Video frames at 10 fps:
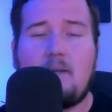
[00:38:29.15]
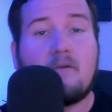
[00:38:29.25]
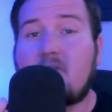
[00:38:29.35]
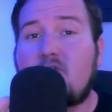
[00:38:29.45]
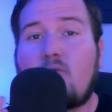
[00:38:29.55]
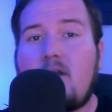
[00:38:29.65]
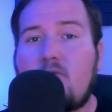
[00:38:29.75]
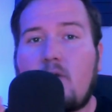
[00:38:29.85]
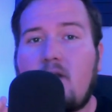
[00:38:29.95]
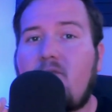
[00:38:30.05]
But for
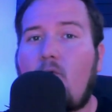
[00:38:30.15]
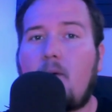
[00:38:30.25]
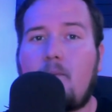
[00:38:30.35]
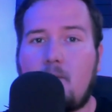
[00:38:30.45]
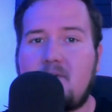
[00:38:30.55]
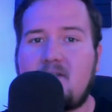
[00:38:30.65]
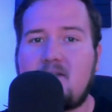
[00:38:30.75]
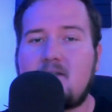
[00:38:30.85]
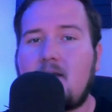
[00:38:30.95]
2024 purposes,